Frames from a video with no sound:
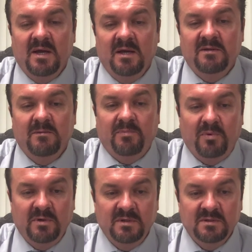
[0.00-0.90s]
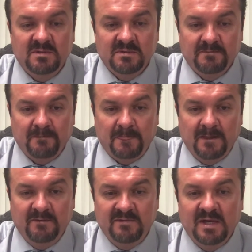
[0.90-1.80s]
and the importance
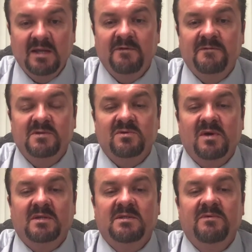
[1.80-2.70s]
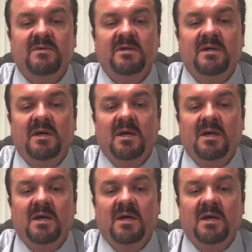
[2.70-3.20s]
of daily physical activity